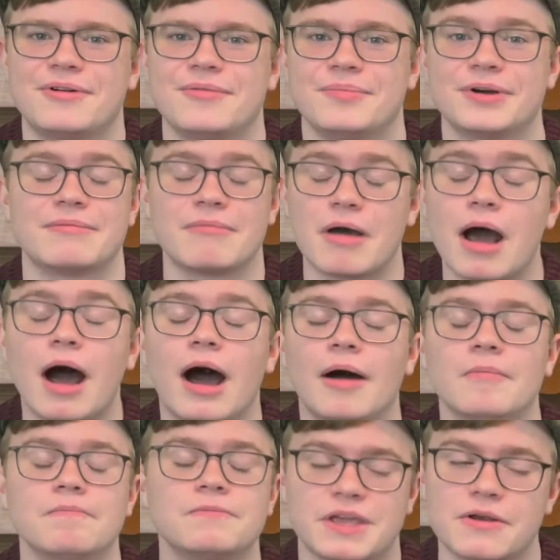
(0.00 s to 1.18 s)
But
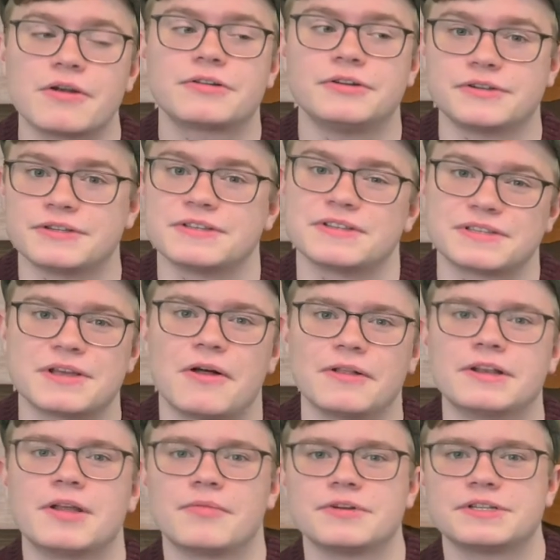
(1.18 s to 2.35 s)
characters is a solid
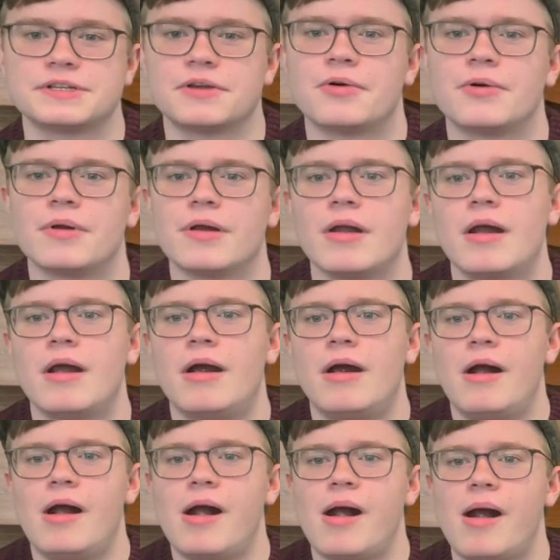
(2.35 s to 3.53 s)
number 2.
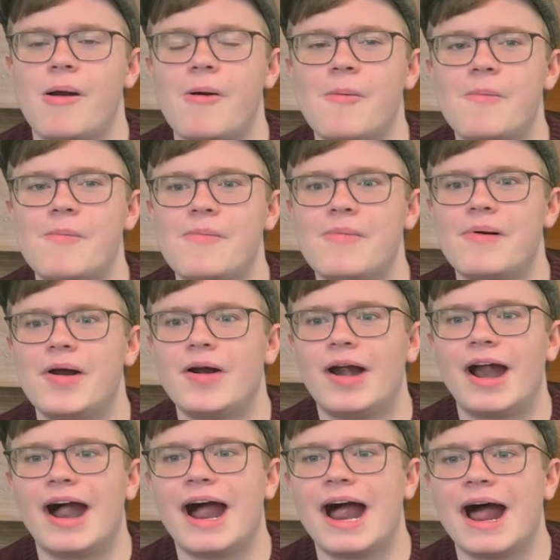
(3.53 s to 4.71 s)
And
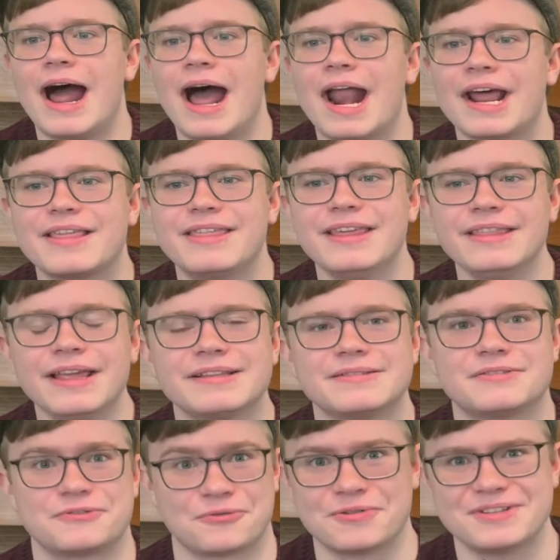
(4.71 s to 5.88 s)
I think that
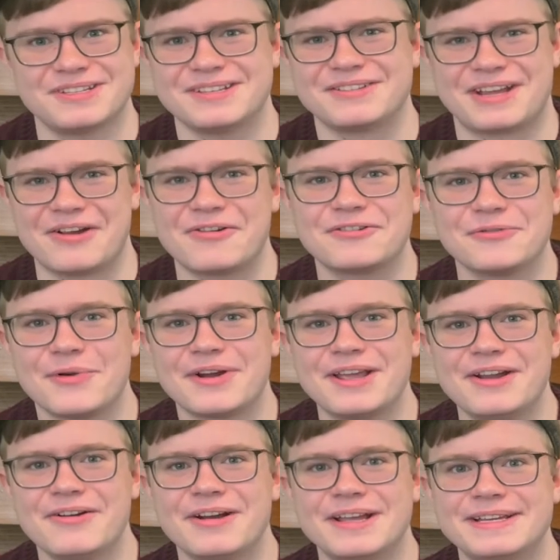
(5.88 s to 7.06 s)
Sorenson's character work
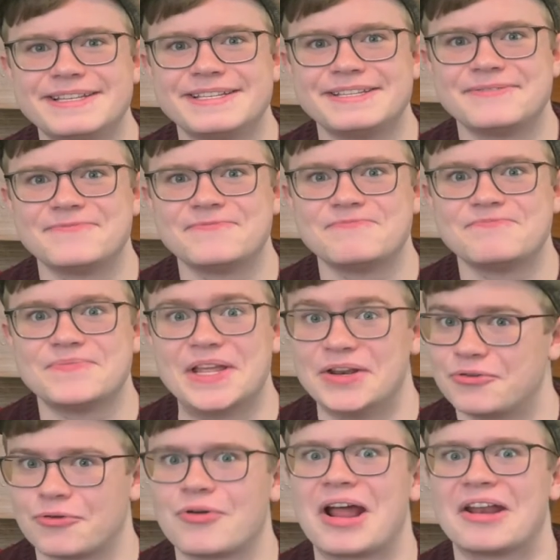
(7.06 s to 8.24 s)
here is
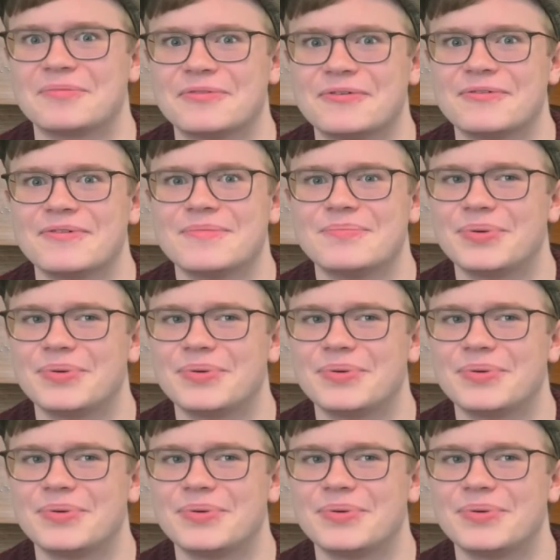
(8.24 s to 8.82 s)
incredible.